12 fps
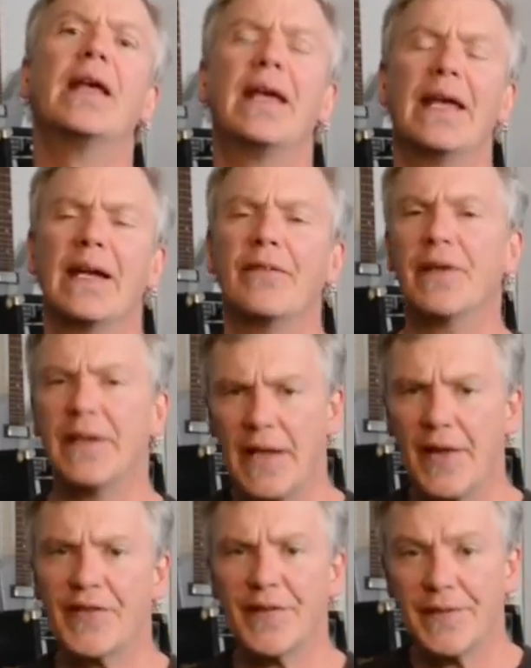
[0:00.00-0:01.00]
And if it
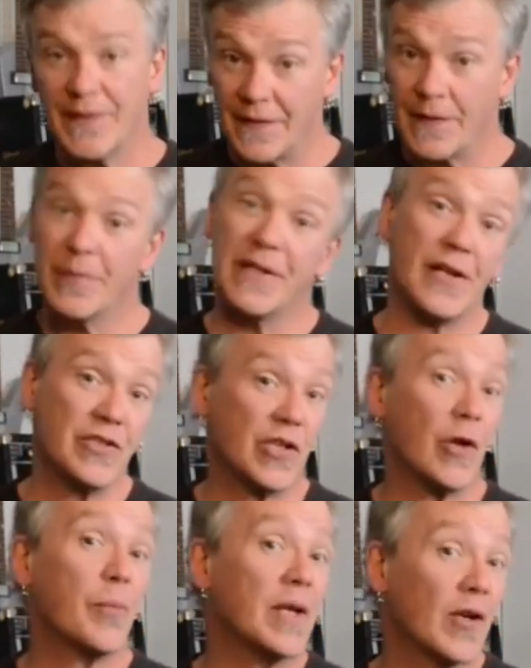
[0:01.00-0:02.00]
doesn't, then the
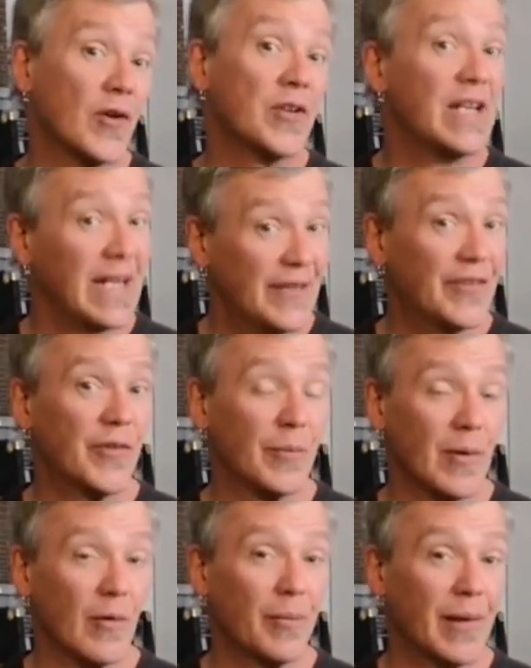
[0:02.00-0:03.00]
potentiometer needs to be
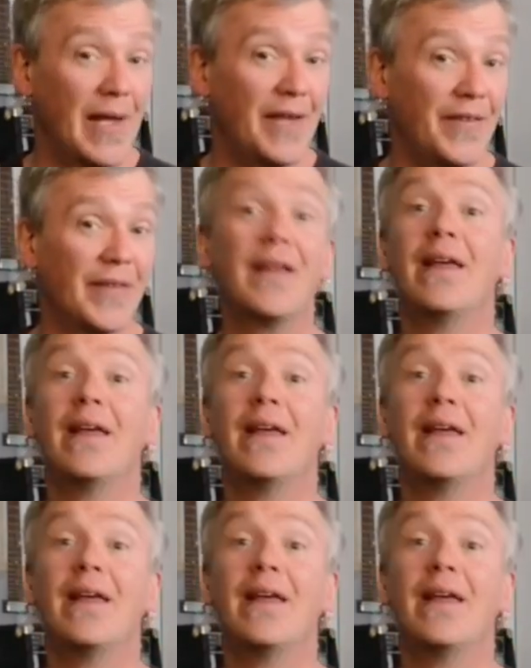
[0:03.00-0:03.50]
replaced.